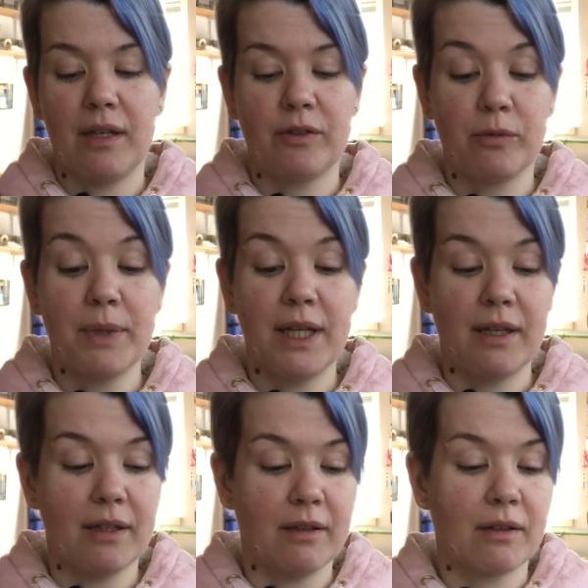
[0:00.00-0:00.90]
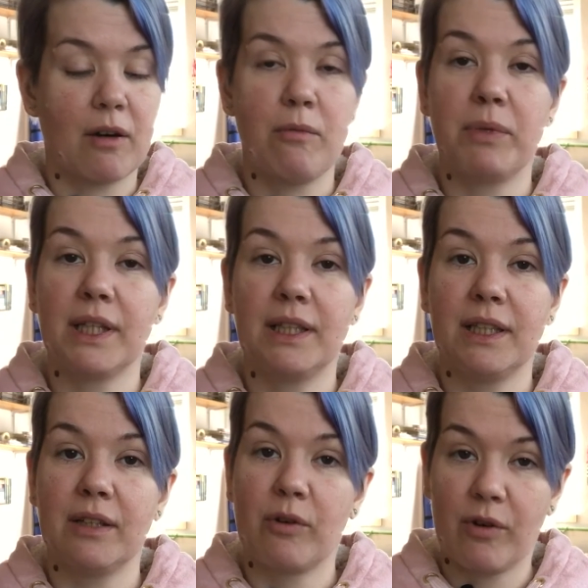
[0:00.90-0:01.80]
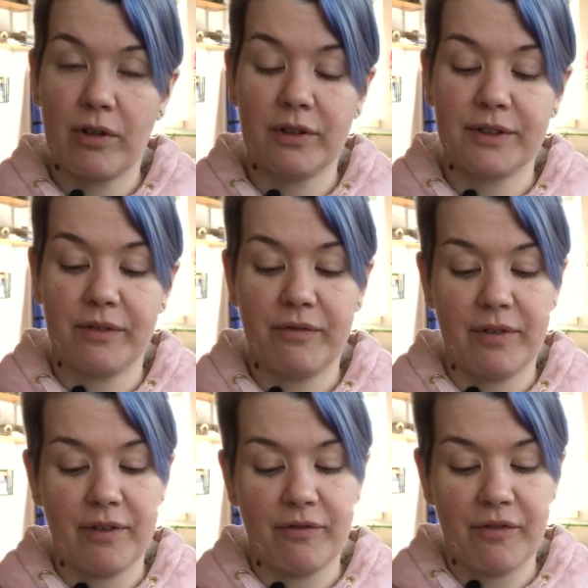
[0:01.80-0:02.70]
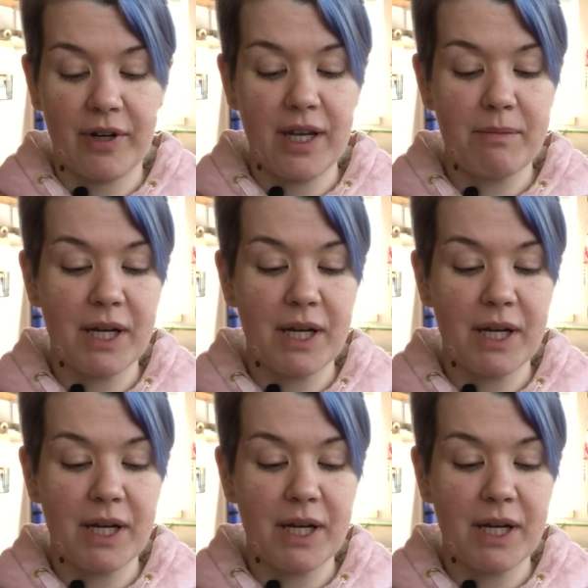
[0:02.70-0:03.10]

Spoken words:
to be completely royalty free,